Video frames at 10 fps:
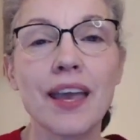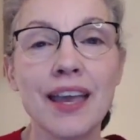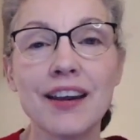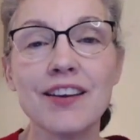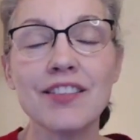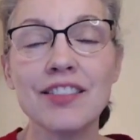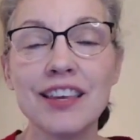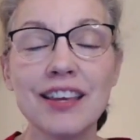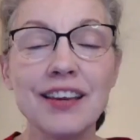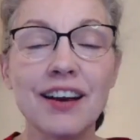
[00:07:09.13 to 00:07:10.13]
And
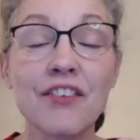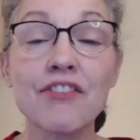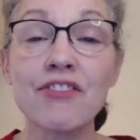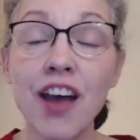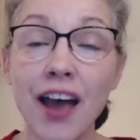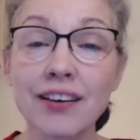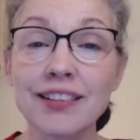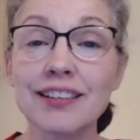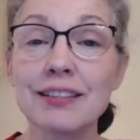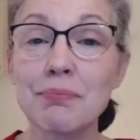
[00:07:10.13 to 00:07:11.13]
the
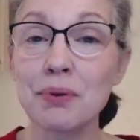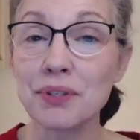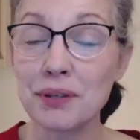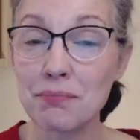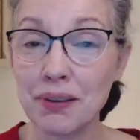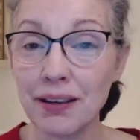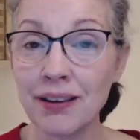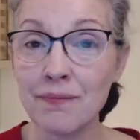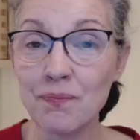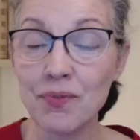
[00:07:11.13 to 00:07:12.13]
effect is supposed to be